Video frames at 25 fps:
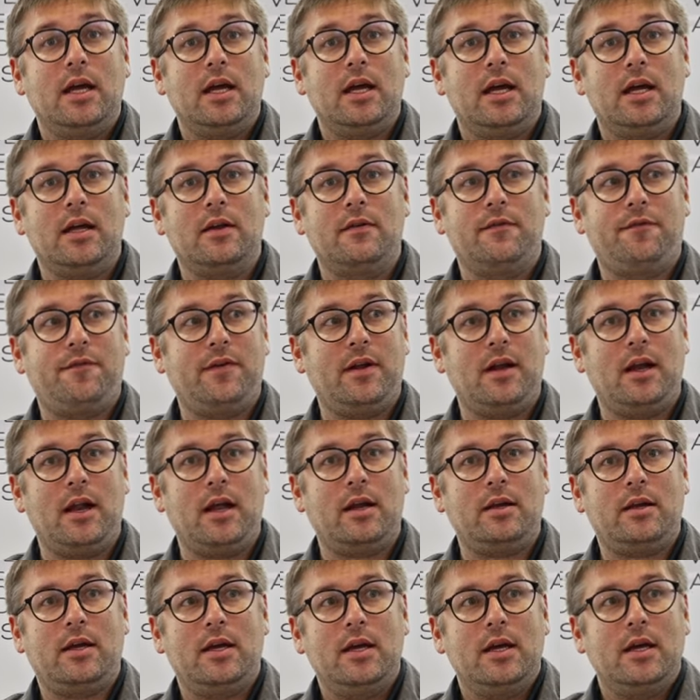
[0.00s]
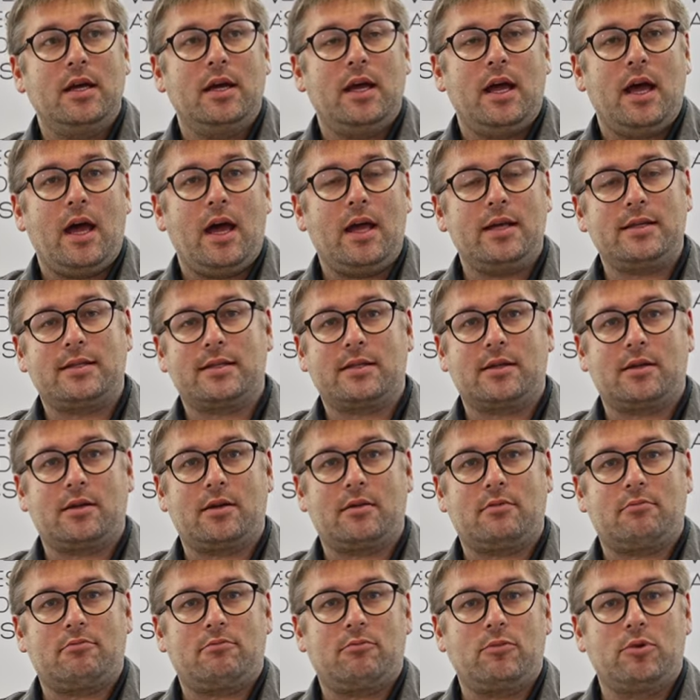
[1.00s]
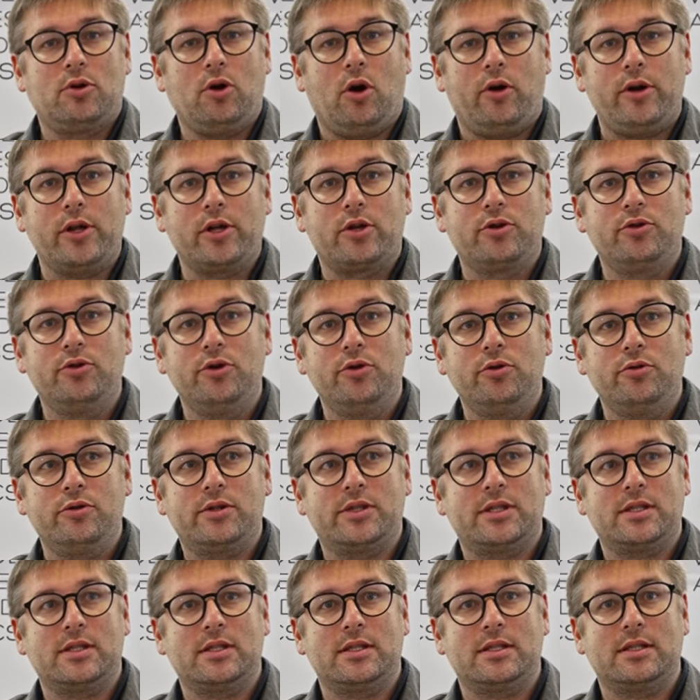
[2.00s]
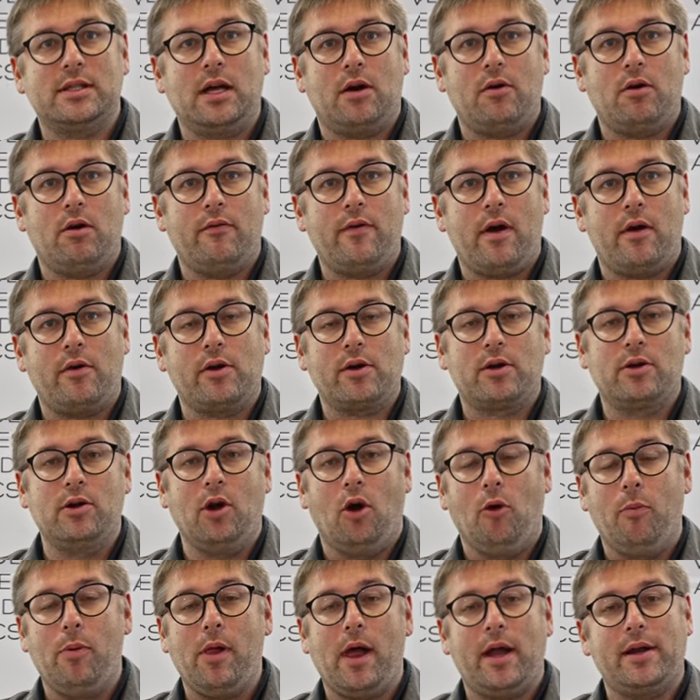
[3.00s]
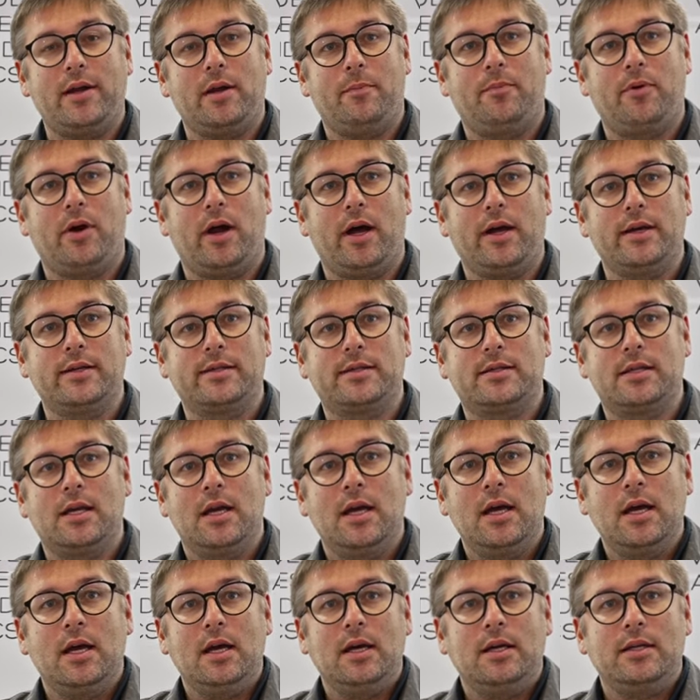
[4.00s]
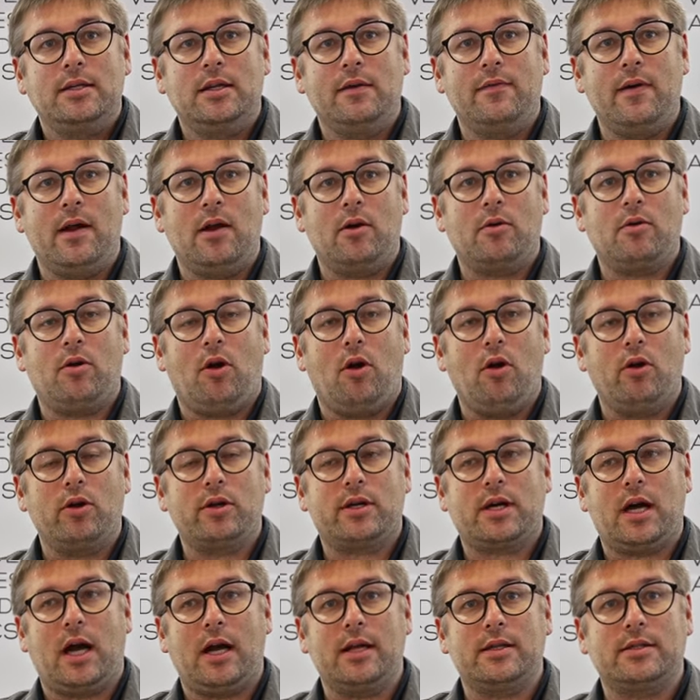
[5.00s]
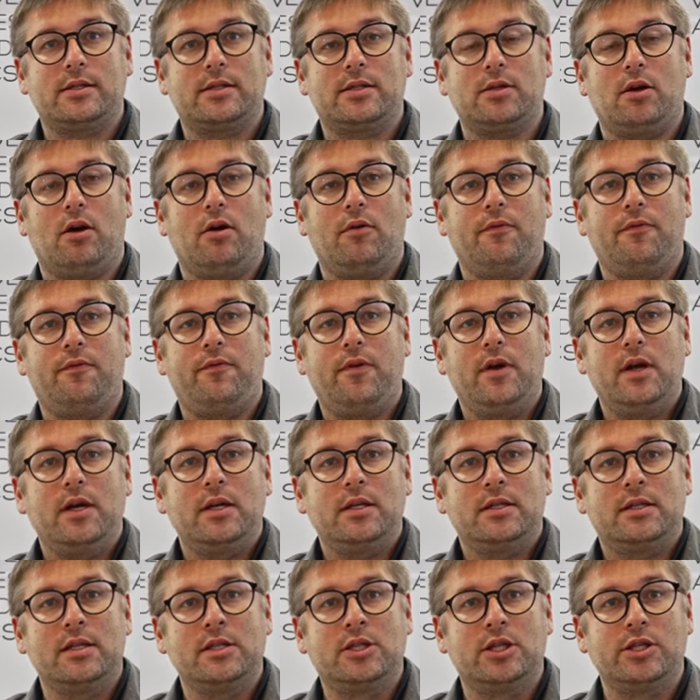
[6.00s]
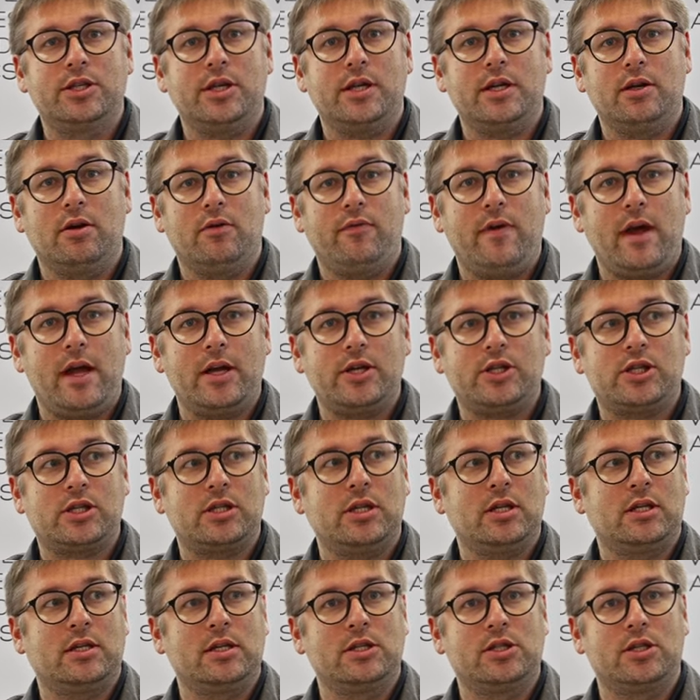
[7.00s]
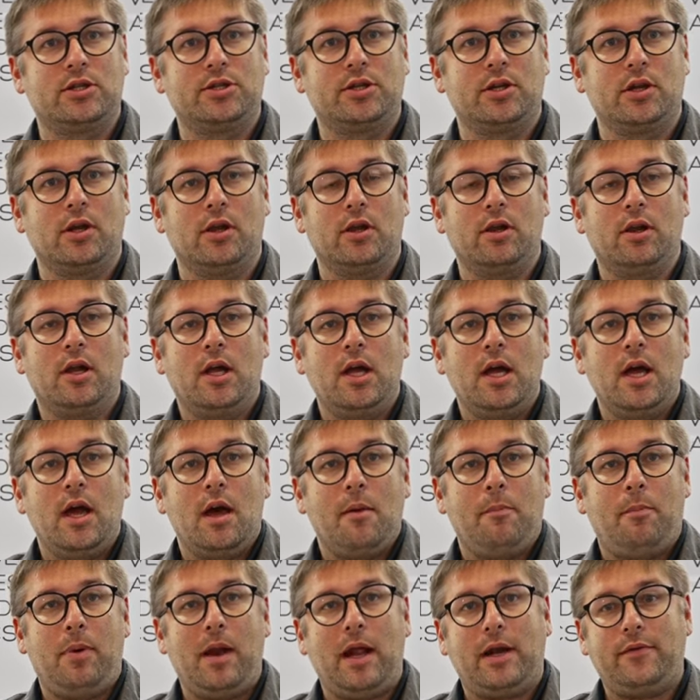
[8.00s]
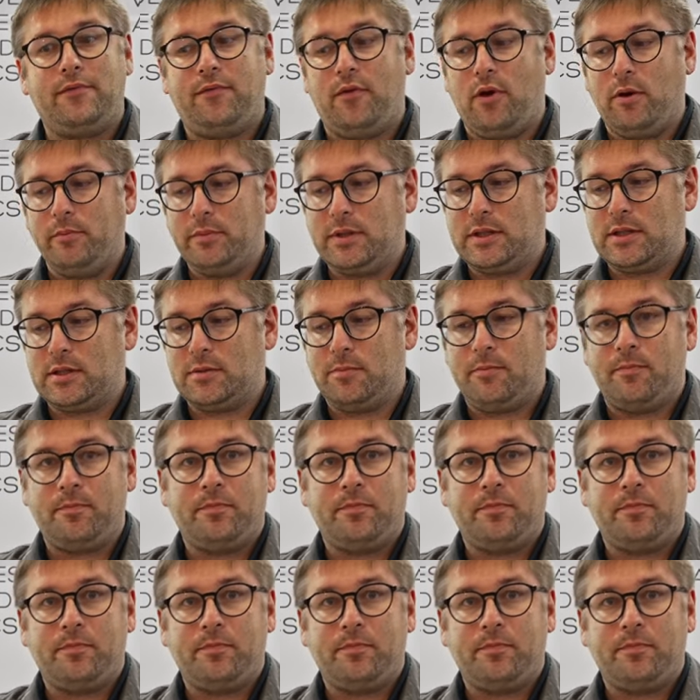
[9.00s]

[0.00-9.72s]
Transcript: in Finland, has Nordic roots and is now a very global enterprise developing all kinds of digital innovation and digital platforms.